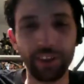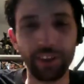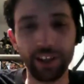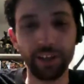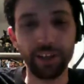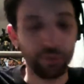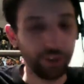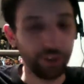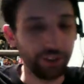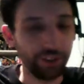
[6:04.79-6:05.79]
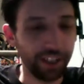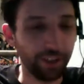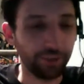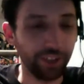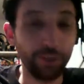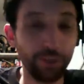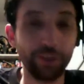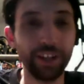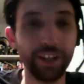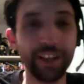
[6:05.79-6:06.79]
on it. We've done the DLC. Thought,
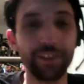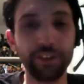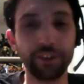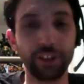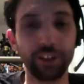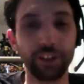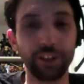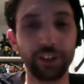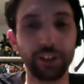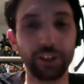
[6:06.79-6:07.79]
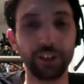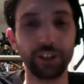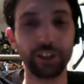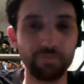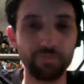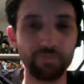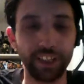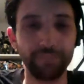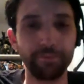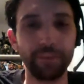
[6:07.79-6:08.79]
great, nothing's going to come out.
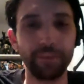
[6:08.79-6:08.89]
And then that